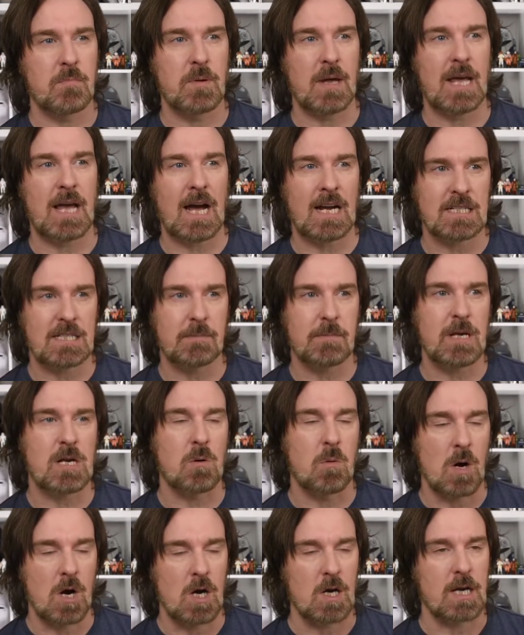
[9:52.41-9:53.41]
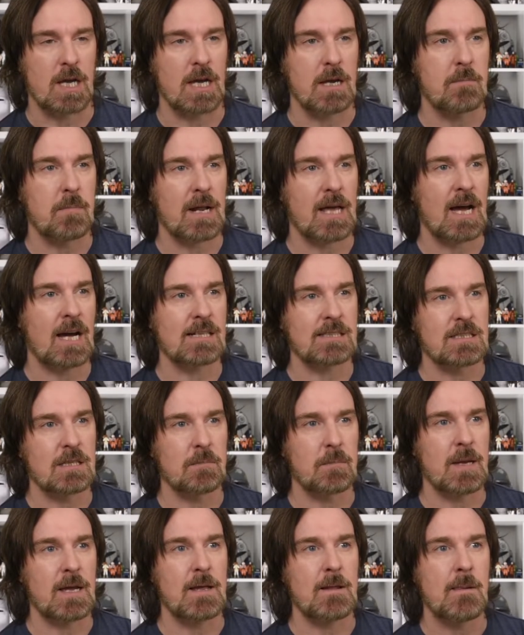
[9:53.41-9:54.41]
It has to be quirky, but it has to
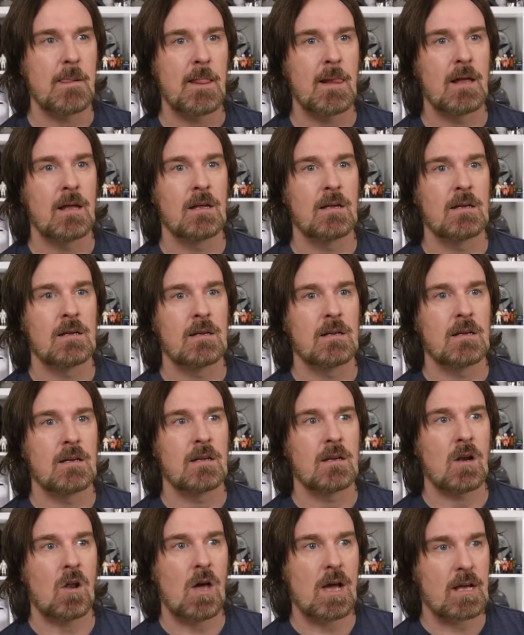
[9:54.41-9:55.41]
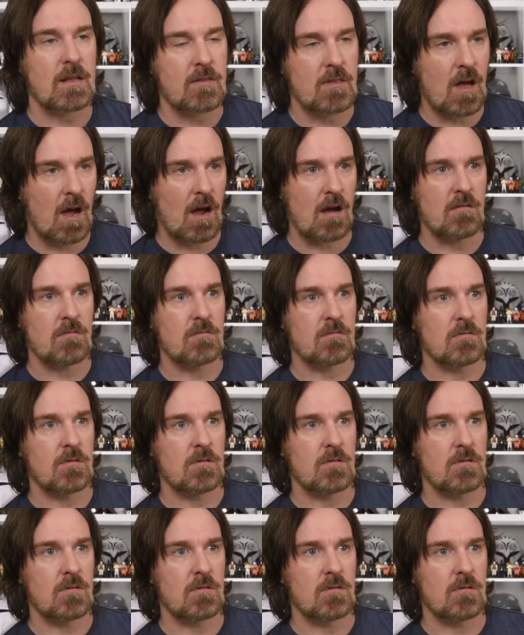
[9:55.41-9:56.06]
be like that.